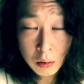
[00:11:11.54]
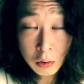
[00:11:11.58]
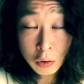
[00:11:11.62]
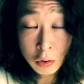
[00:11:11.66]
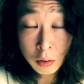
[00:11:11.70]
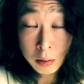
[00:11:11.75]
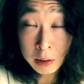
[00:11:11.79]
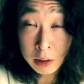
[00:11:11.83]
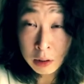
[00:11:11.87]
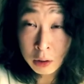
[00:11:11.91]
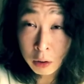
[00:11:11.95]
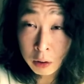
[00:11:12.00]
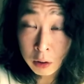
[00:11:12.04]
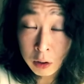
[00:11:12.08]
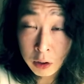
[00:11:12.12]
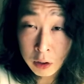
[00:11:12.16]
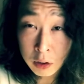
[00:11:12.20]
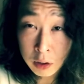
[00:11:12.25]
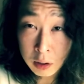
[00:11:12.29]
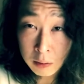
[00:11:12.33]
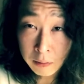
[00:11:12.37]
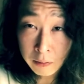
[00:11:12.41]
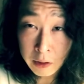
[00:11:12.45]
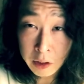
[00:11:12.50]

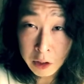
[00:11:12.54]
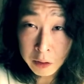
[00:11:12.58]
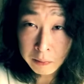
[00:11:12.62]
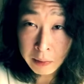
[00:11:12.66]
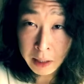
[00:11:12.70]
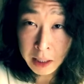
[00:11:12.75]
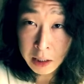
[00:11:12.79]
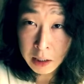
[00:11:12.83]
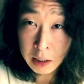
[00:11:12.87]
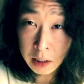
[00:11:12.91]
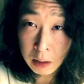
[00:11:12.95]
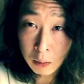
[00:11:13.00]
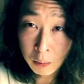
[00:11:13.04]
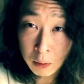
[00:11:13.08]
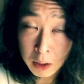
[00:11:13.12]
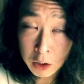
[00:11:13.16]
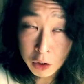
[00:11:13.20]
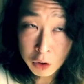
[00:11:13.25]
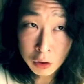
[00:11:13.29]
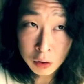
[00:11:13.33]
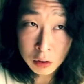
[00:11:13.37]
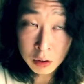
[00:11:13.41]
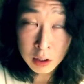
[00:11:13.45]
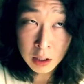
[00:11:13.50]
ubiquitous. But basically,
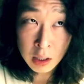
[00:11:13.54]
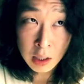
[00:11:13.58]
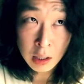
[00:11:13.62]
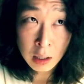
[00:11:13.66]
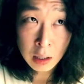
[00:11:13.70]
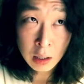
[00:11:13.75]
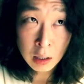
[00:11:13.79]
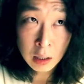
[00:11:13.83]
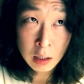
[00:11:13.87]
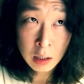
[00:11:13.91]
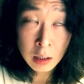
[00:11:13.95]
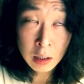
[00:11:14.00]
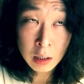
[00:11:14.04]
what you see